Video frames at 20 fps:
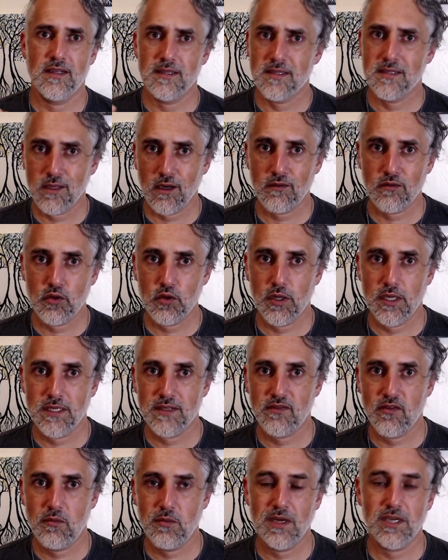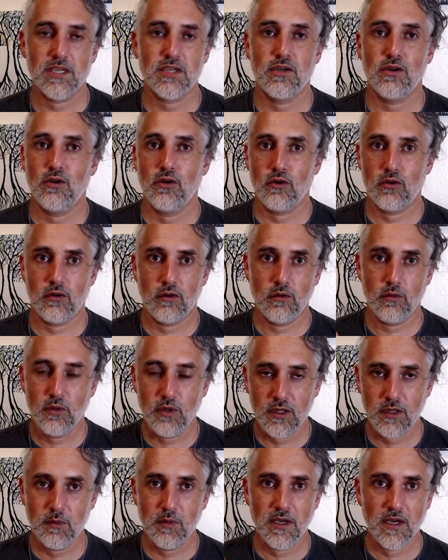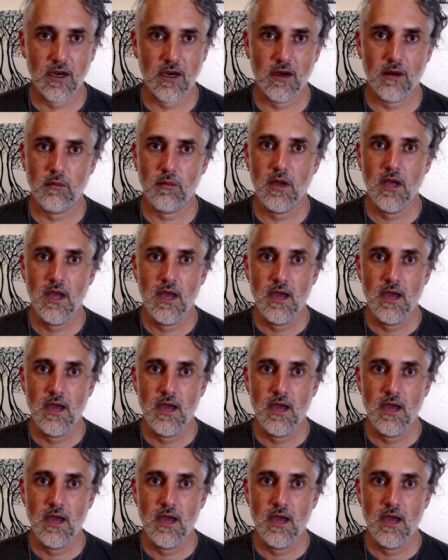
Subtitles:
self-transformational, or really become